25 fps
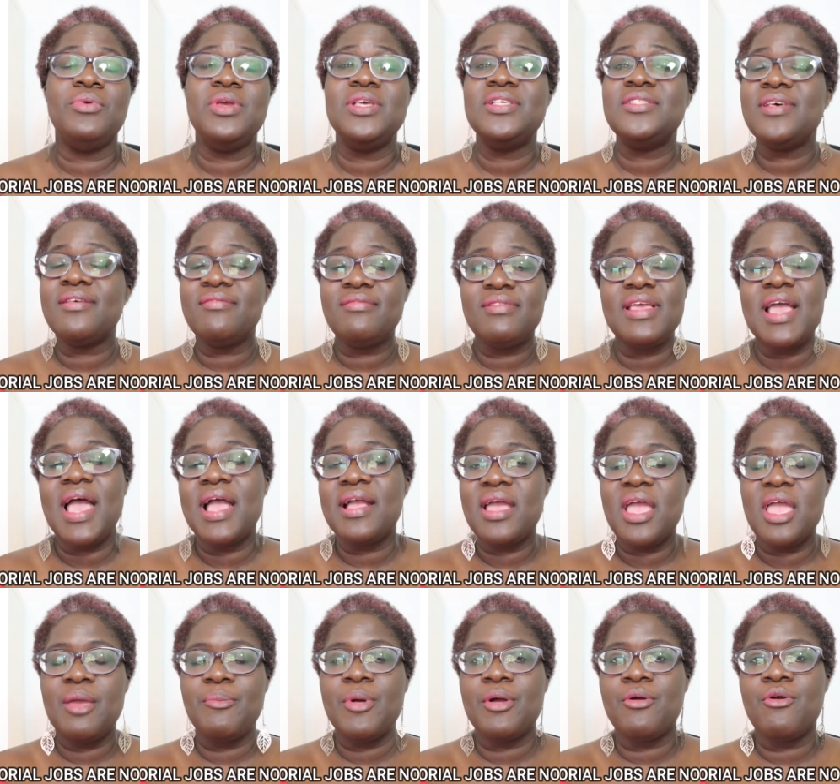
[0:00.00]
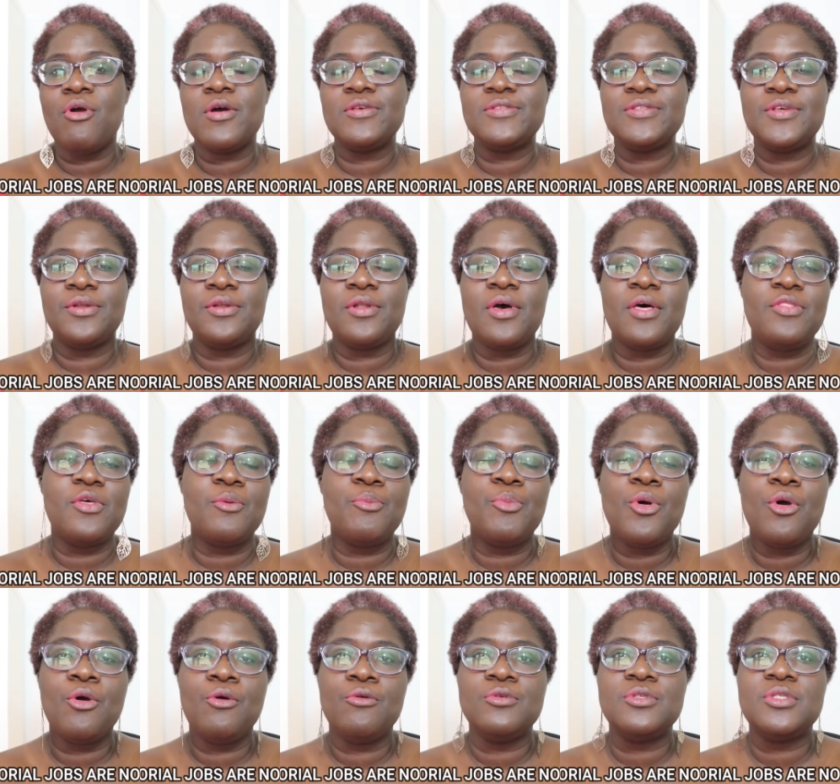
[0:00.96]
Recently, I came across another
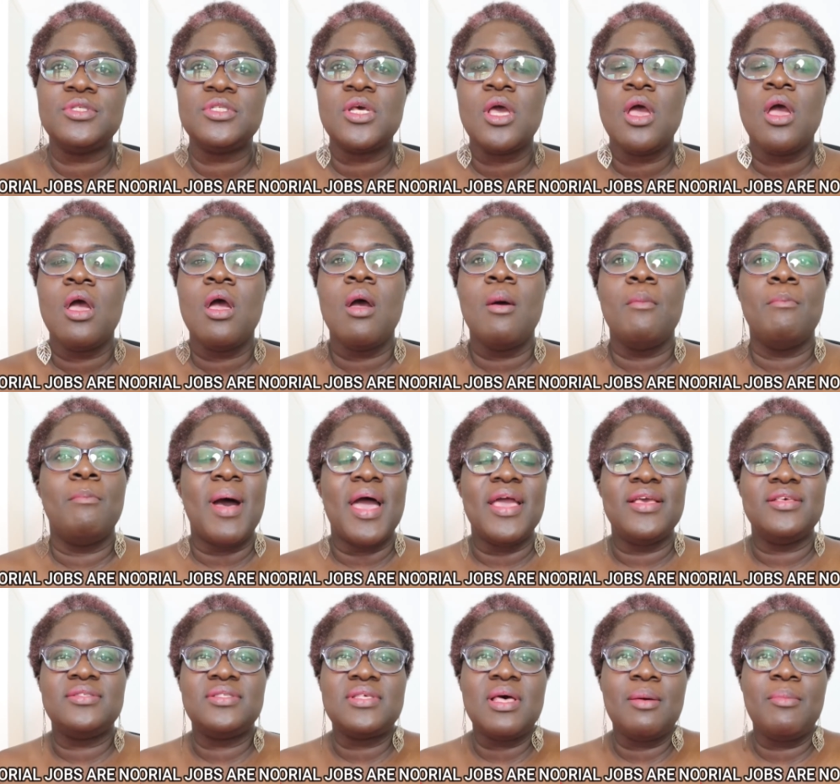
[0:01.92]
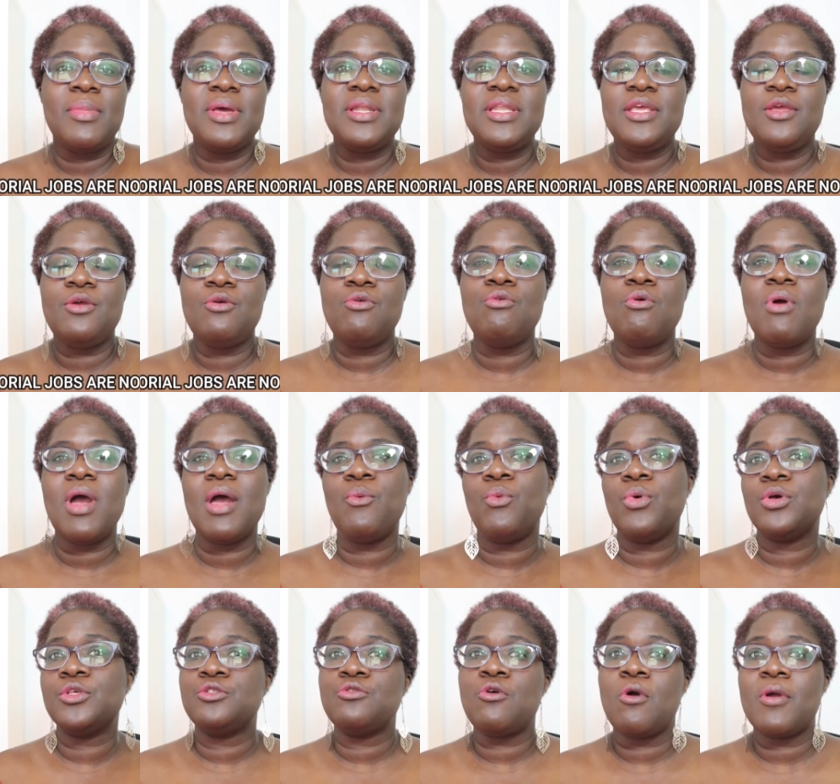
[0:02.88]
post by somebody who
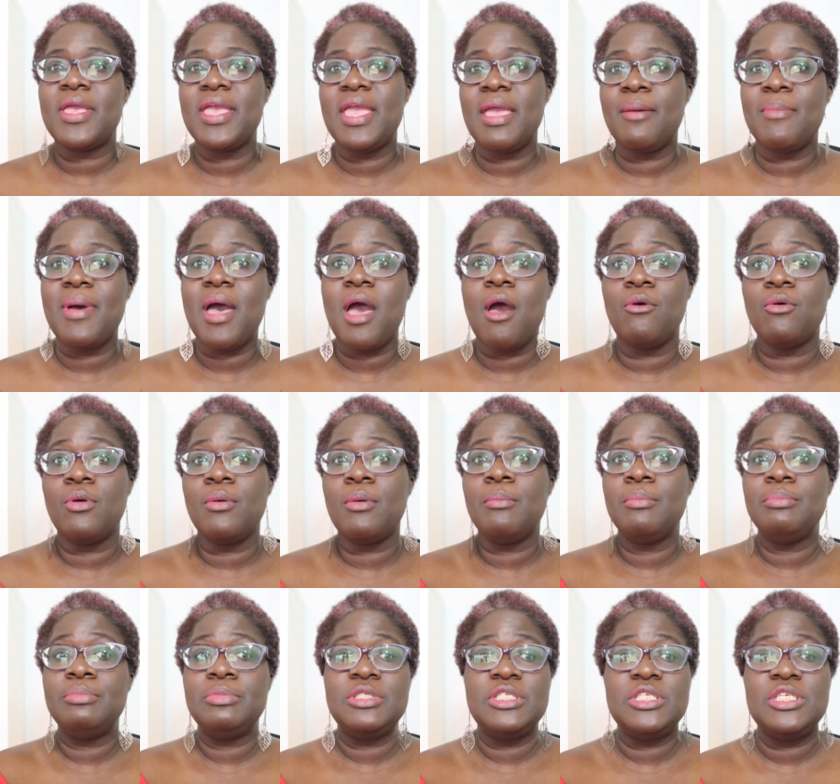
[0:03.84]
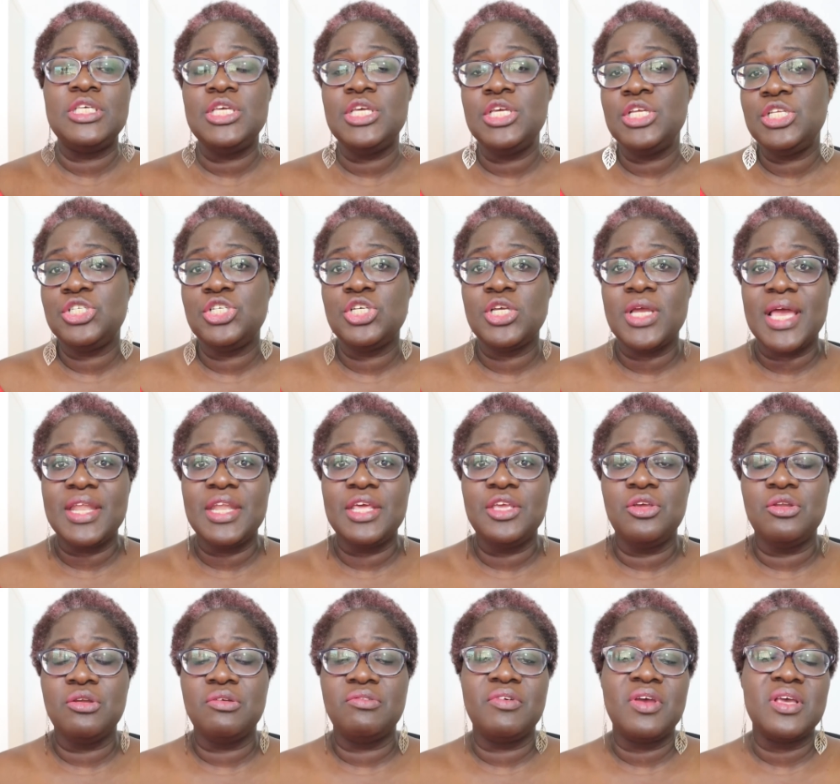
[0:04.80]
was talking about teaching at a
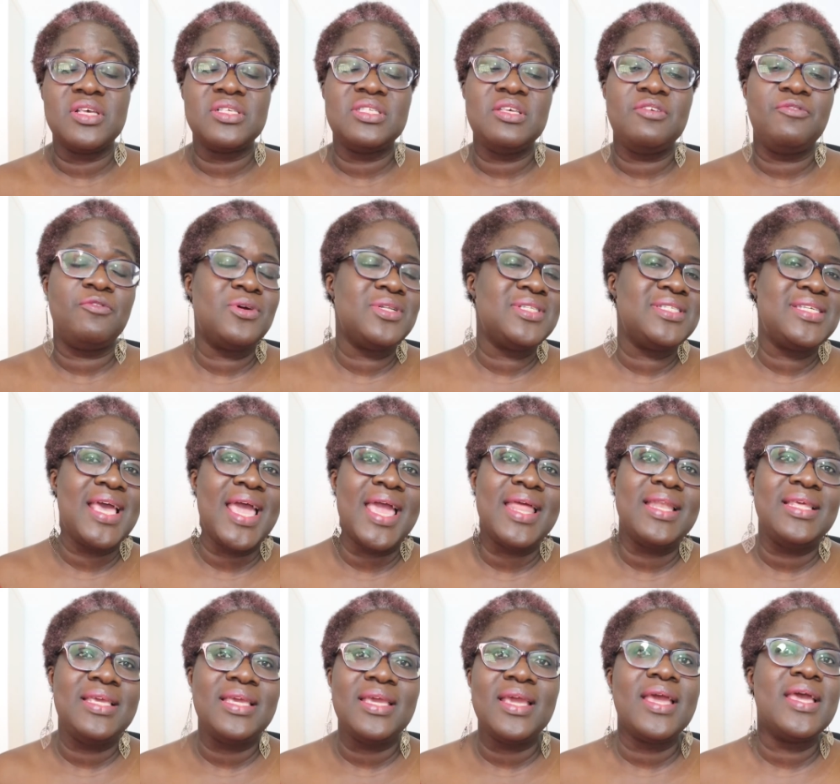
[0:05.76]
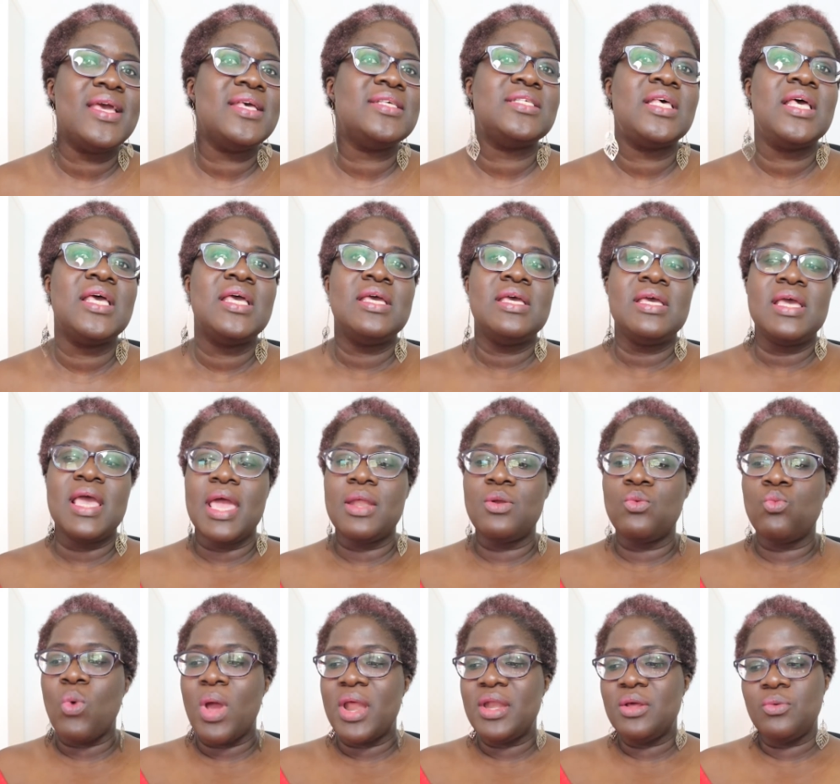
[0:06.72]
university for 10 years,
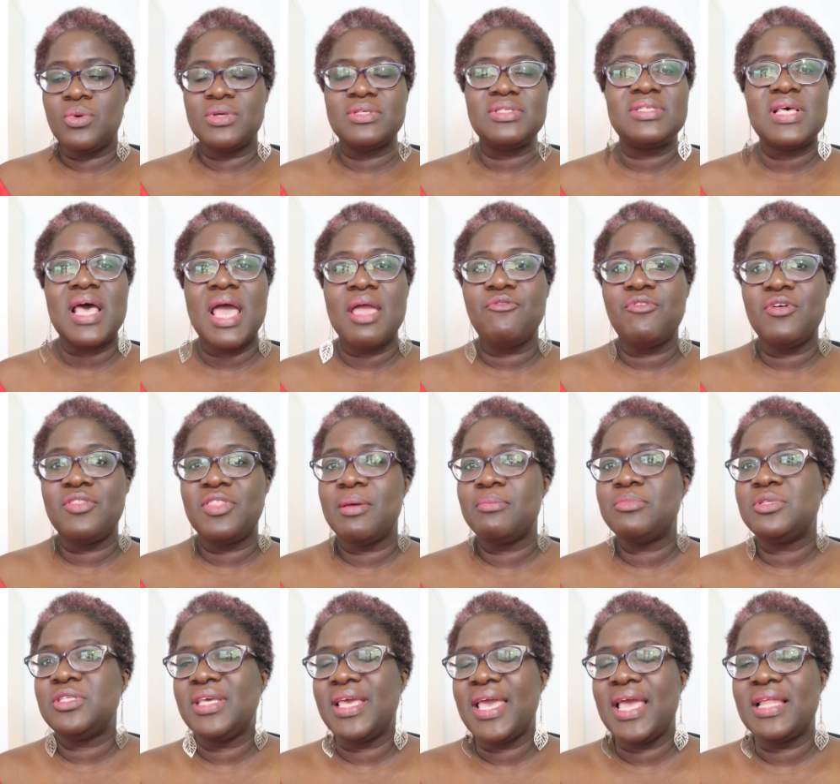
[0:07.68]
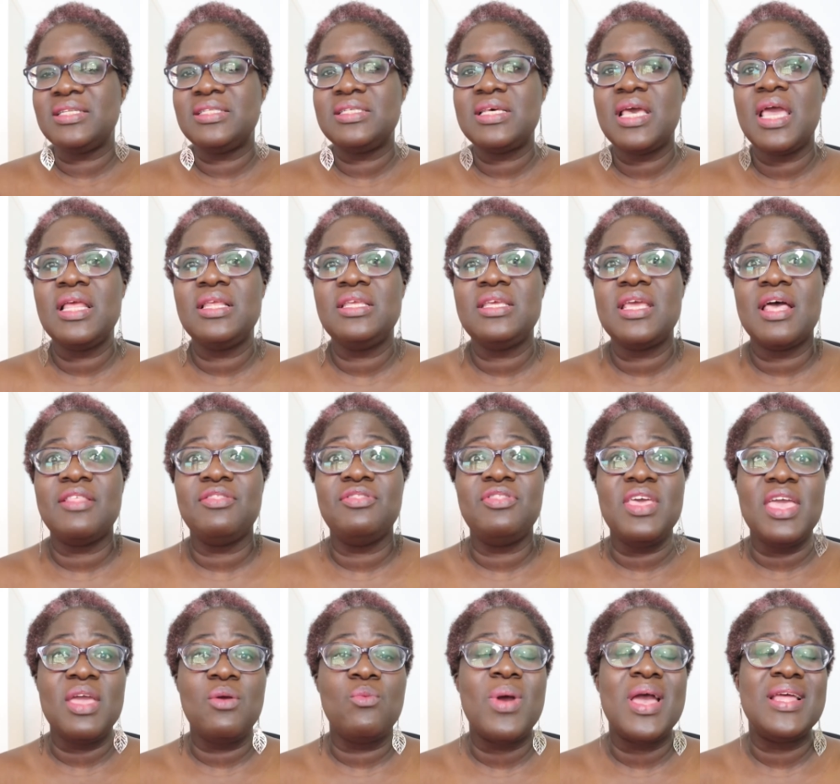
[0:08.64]
and when it was time for them to get tenure,
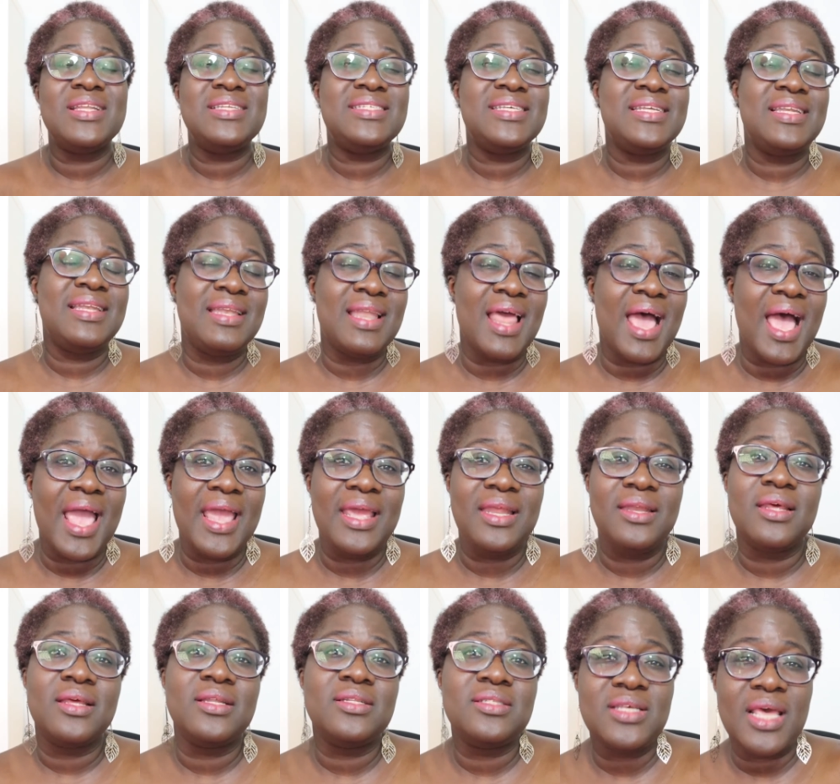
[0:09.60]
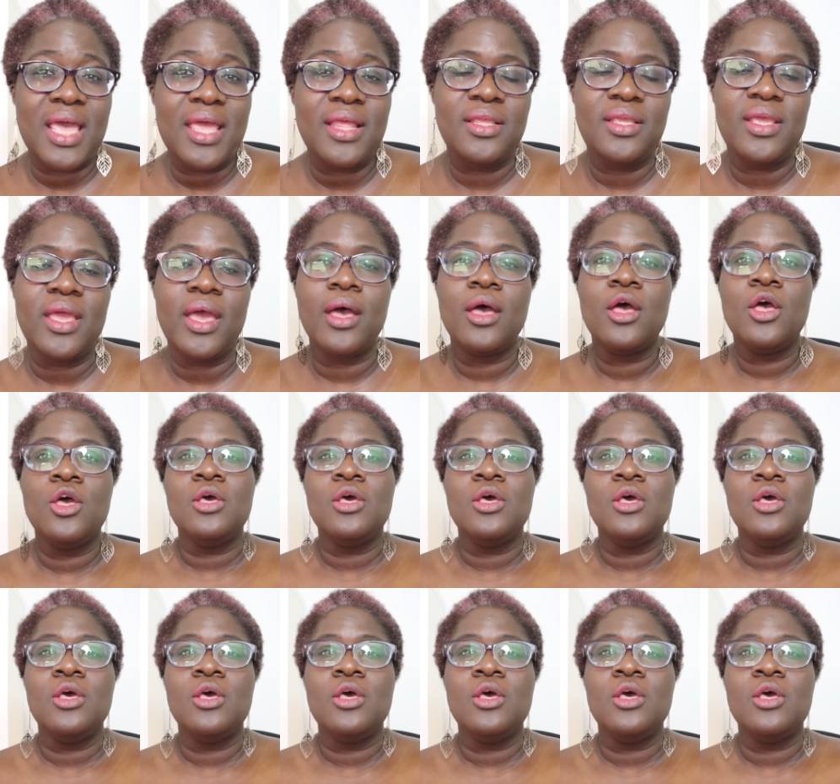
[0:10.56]
they were denied tenure.